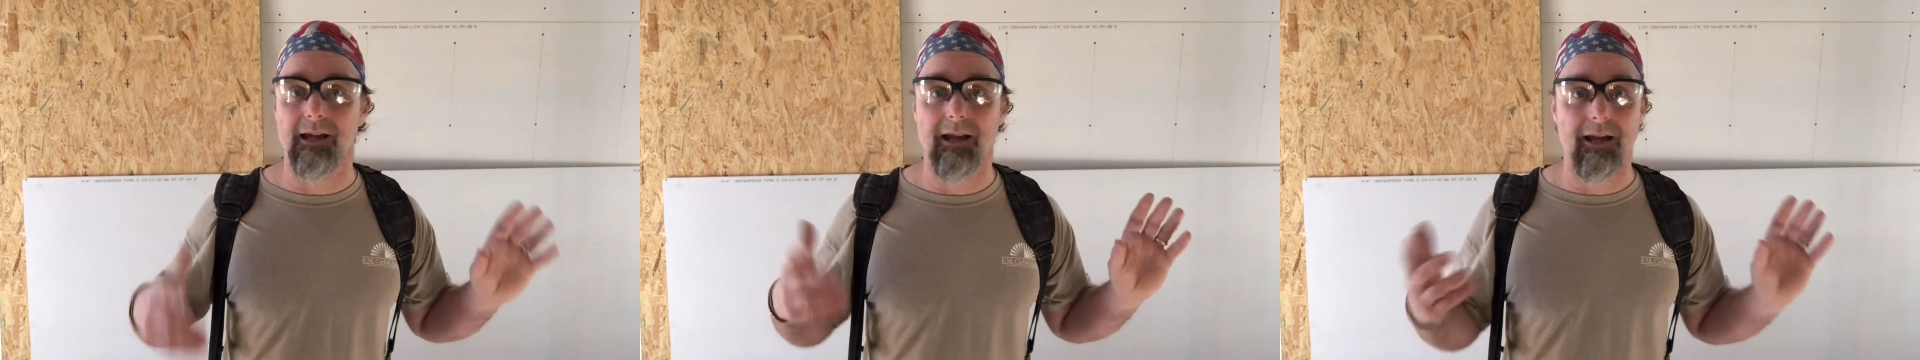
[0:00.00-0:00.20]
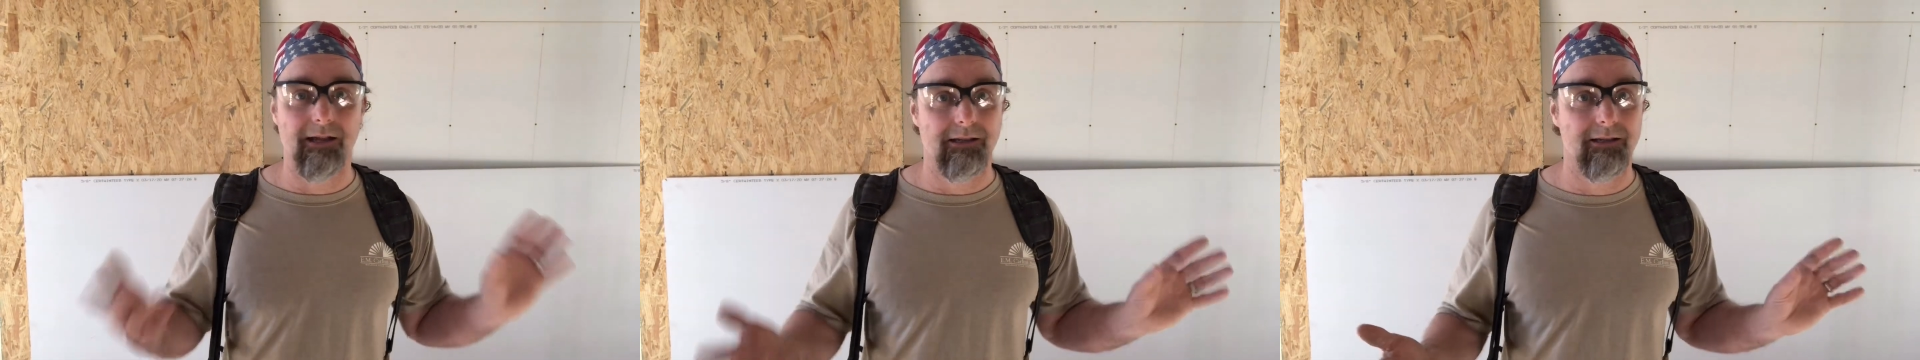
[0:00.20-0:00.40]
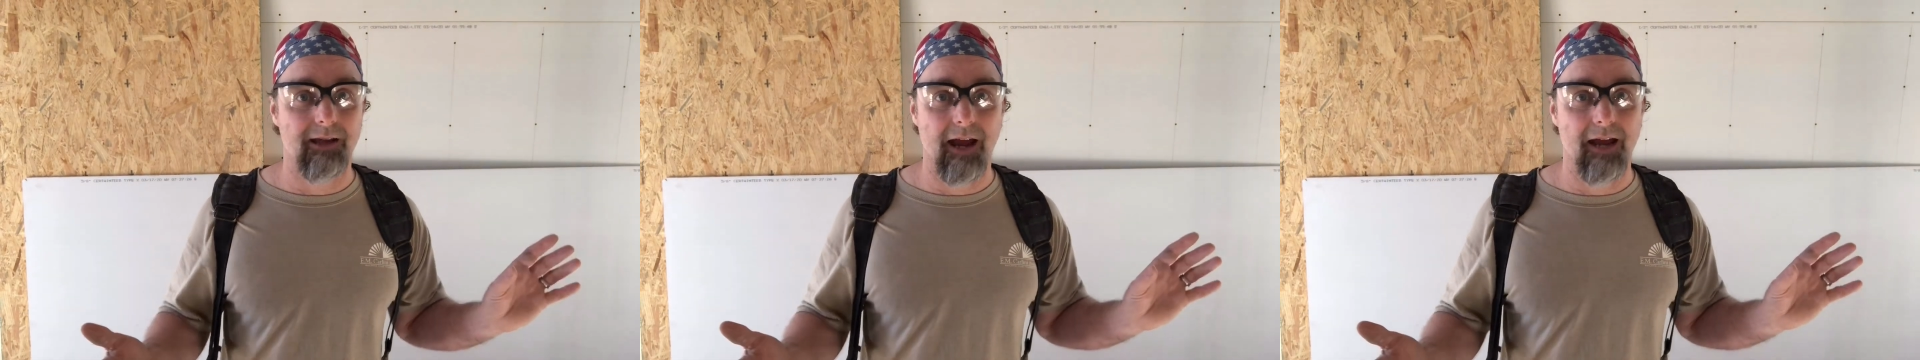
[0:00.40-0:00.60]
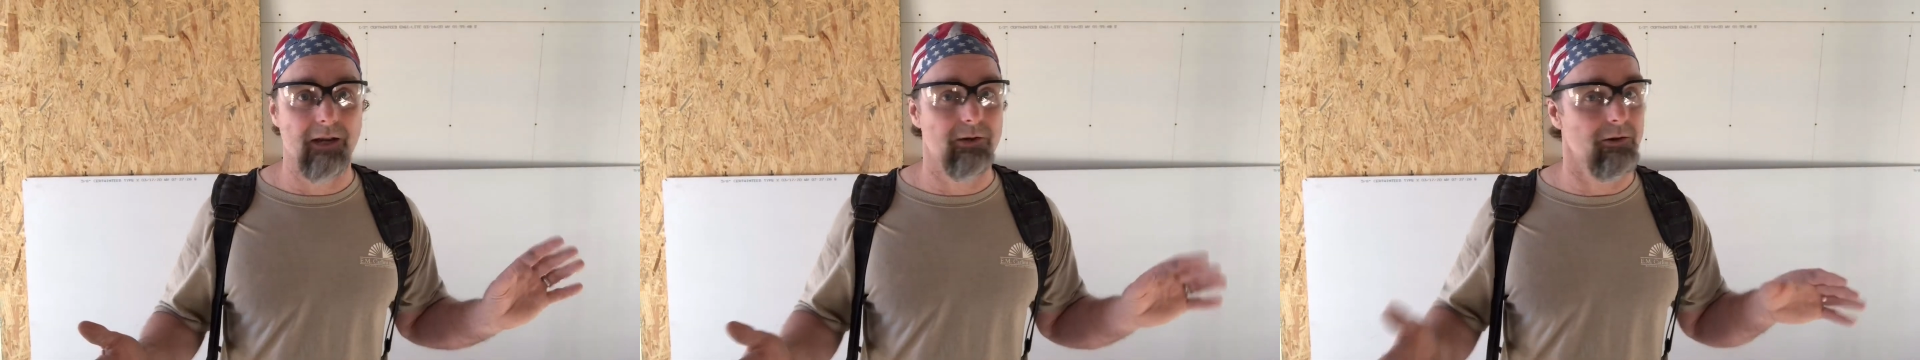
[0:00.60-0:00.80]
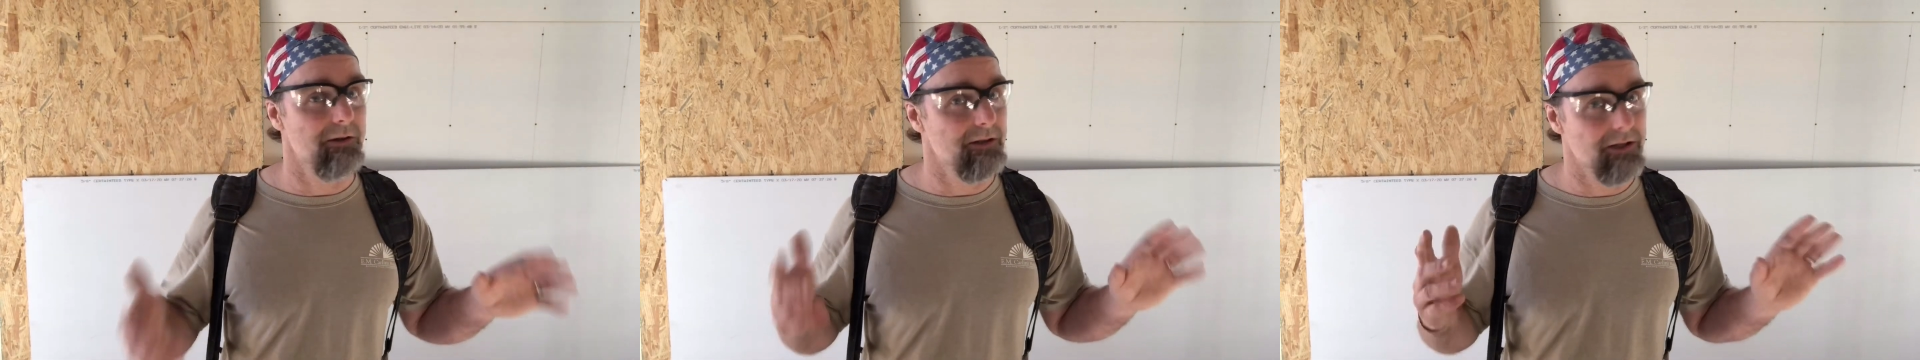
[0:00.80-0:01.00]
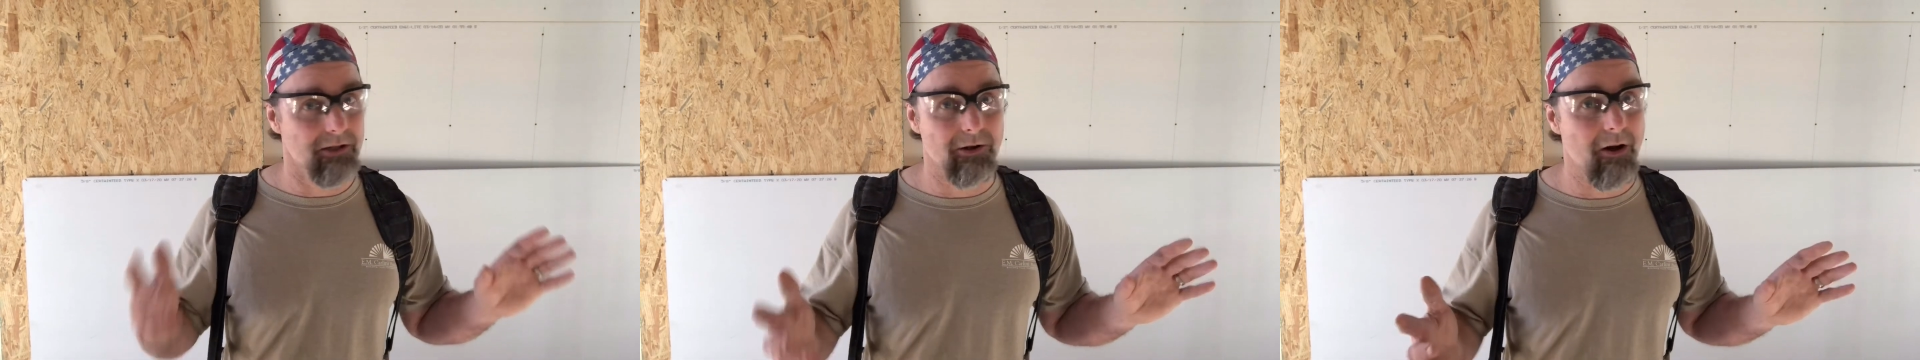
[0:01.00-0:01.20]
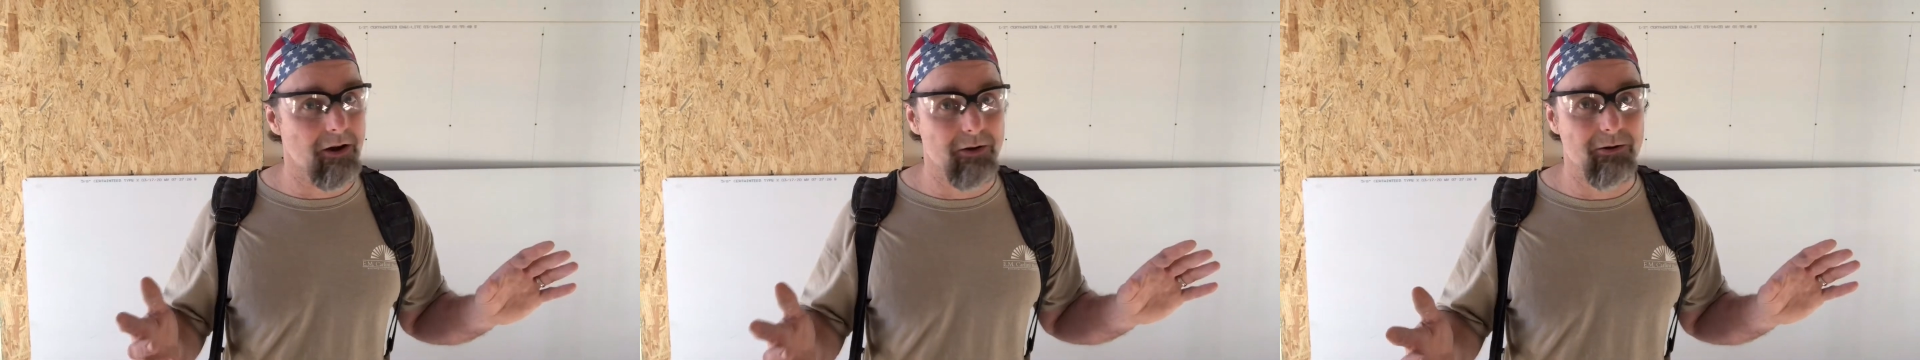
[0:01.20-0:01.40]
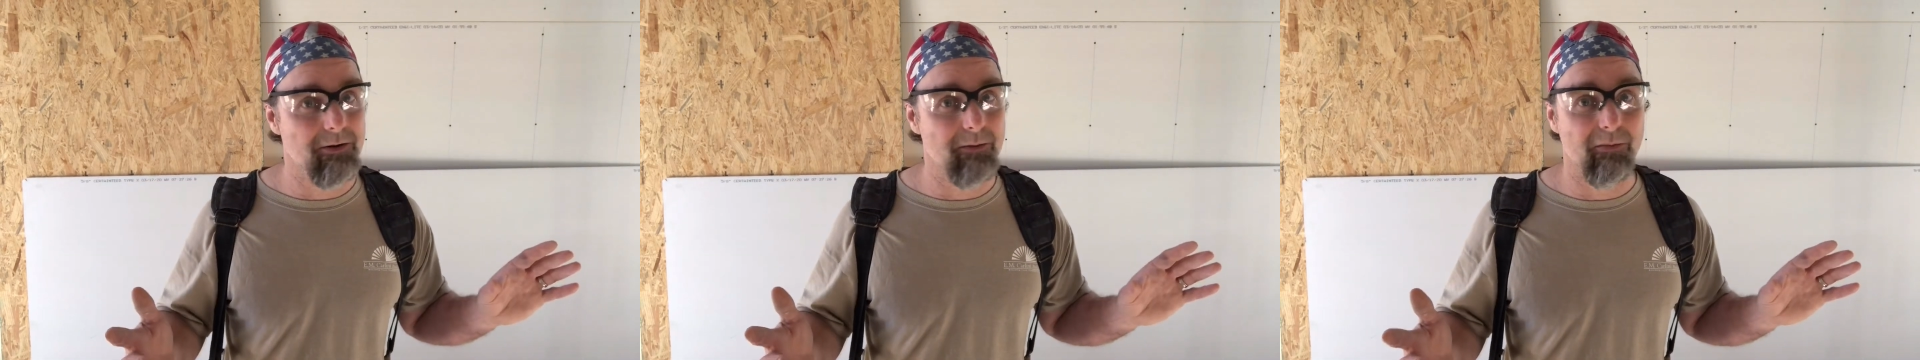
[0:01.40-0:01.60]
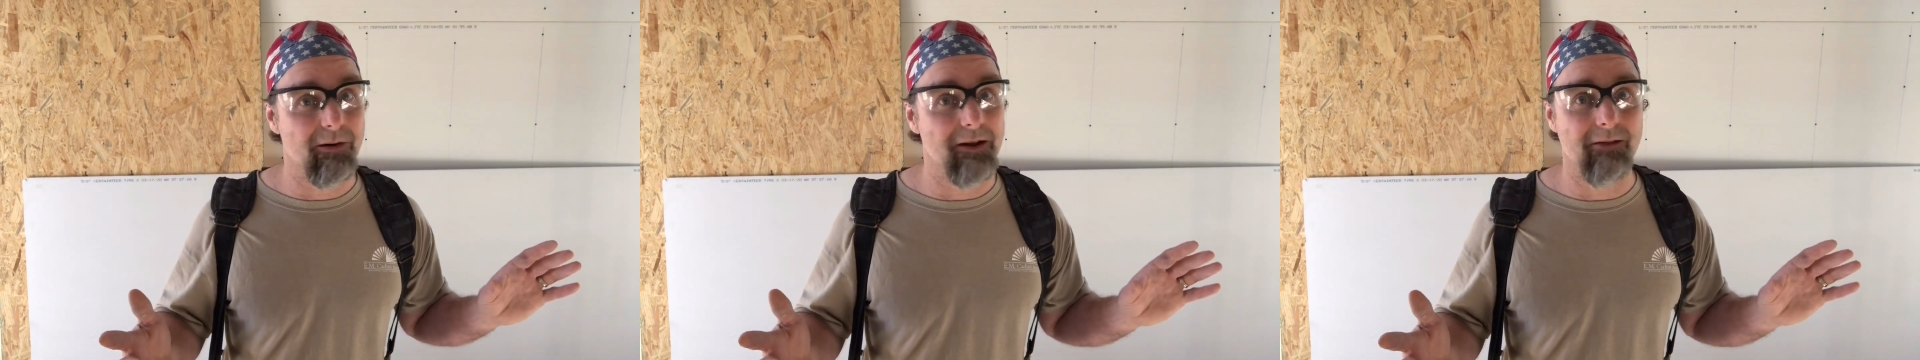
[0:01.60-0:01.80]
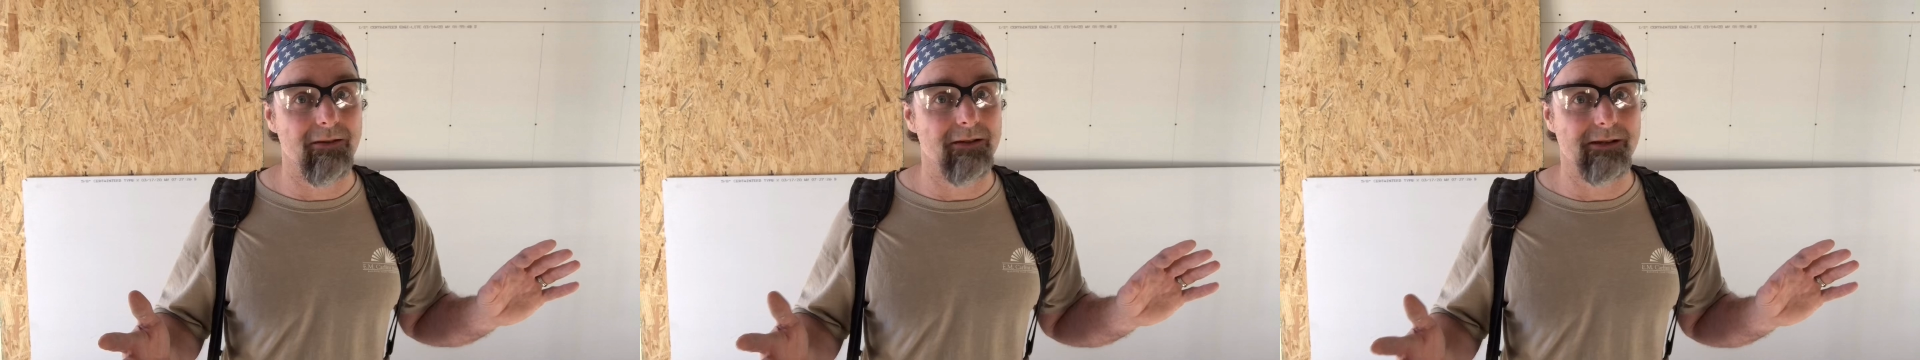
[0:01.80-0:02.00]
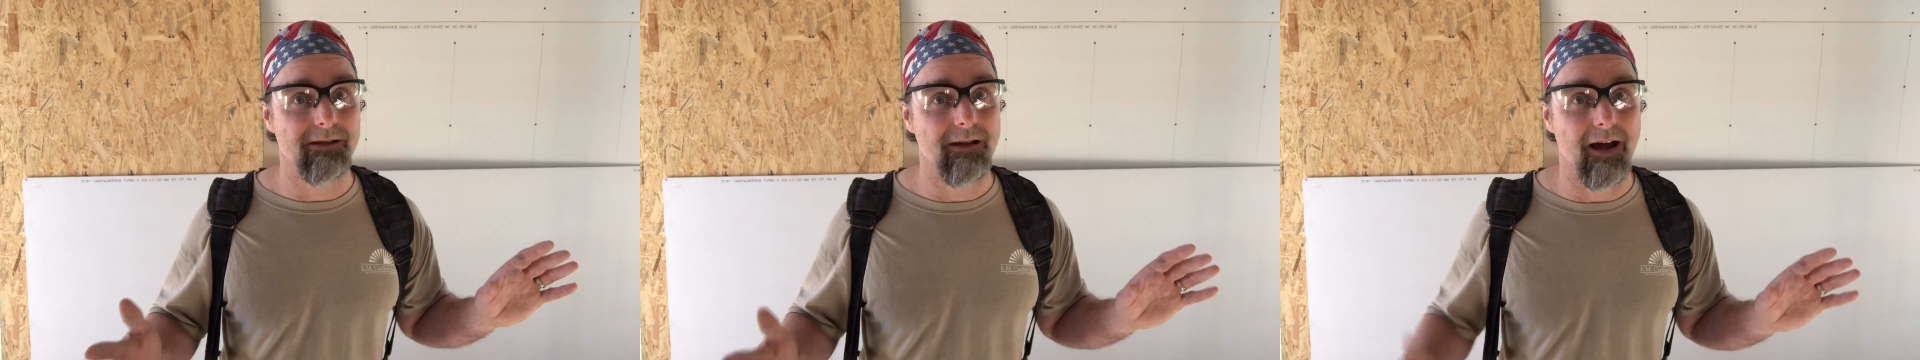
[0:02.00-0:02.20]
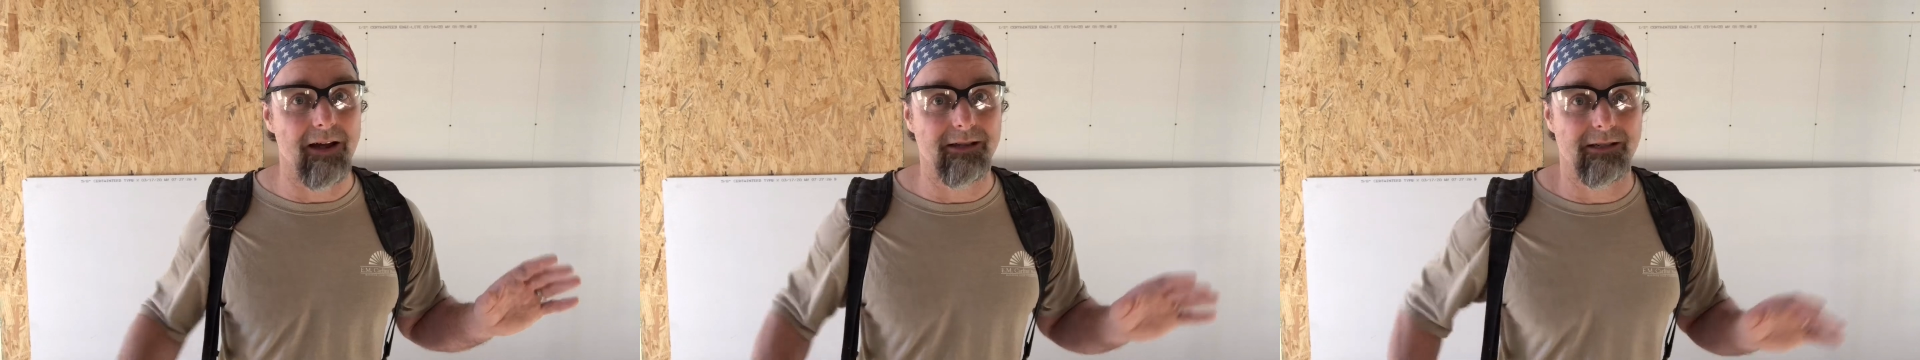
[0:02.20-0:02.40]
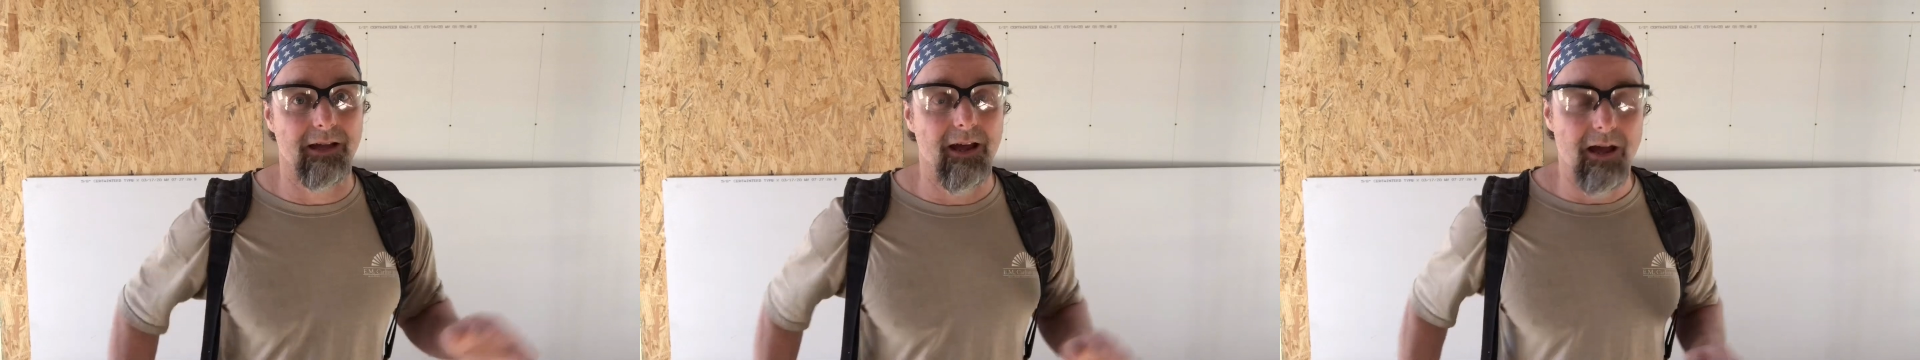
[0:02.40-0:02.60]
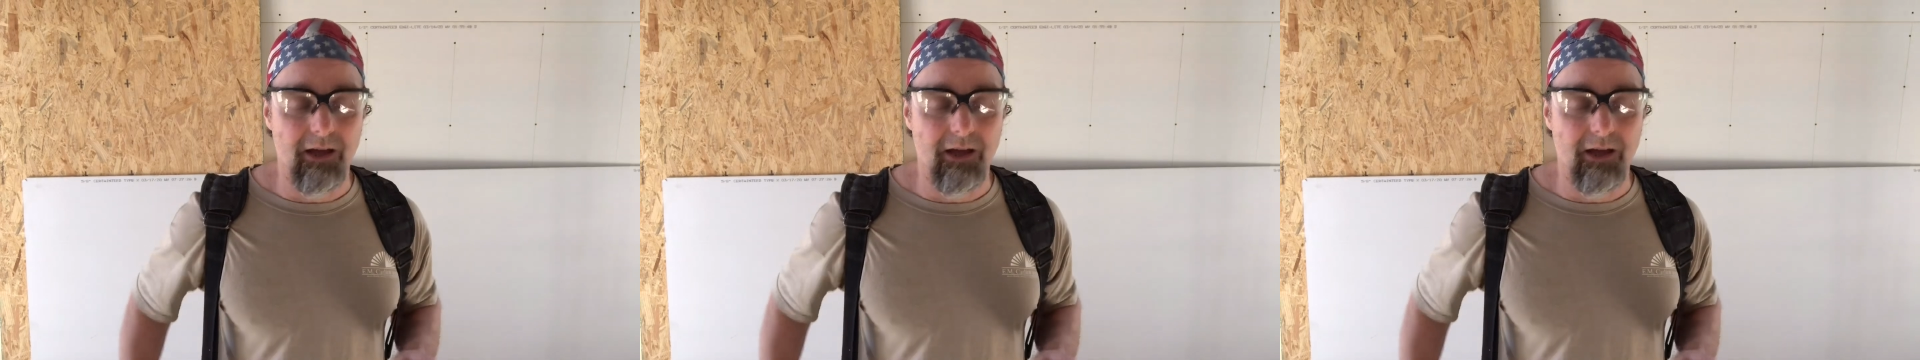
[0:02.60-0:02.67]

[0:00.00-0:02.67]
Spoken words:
It's dangerous. It's not good to breathe this dust.